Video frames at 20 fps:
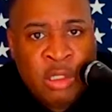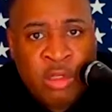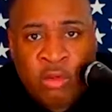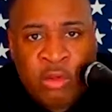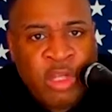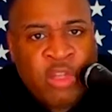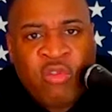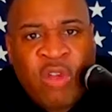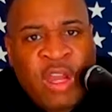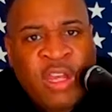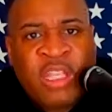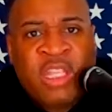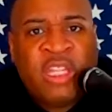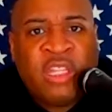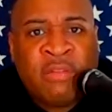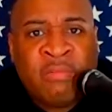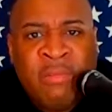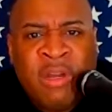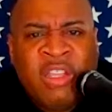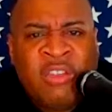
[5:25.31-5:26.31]
So they're trying to
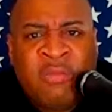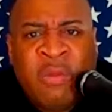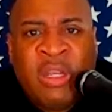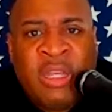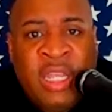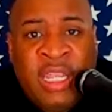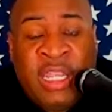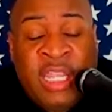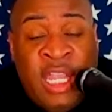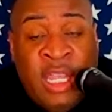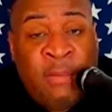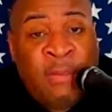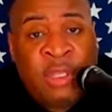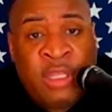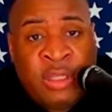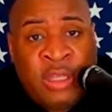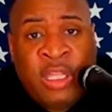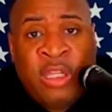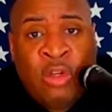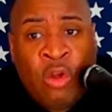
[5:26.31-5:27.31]
get as much money they can
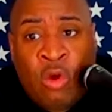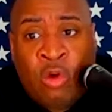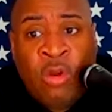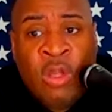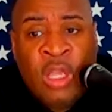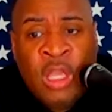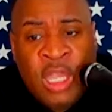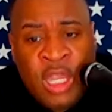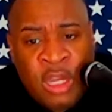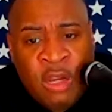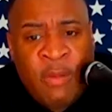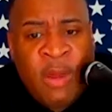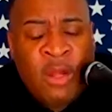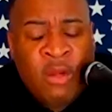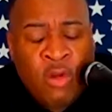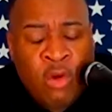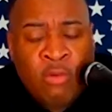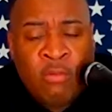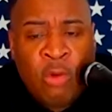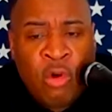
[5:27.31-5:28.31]
because they know,
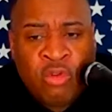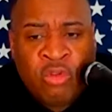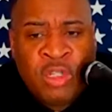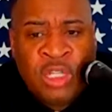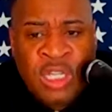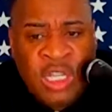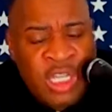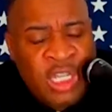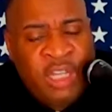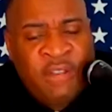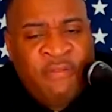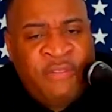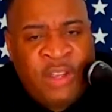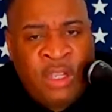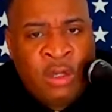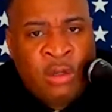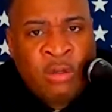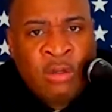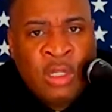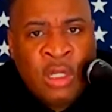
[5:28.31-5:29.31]
everybody know most
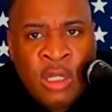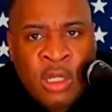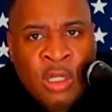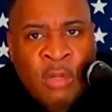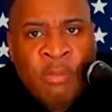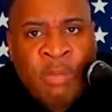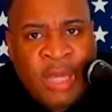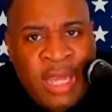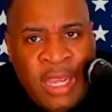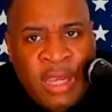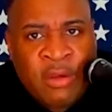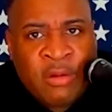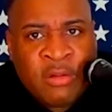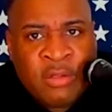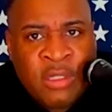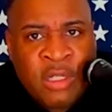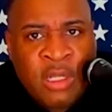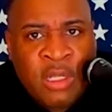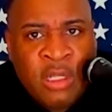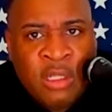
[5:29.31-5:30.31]
NFL
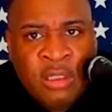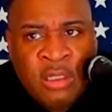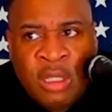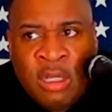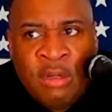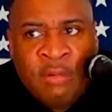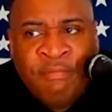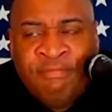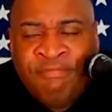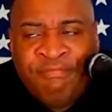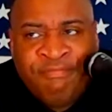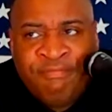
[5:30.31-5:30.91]
players, the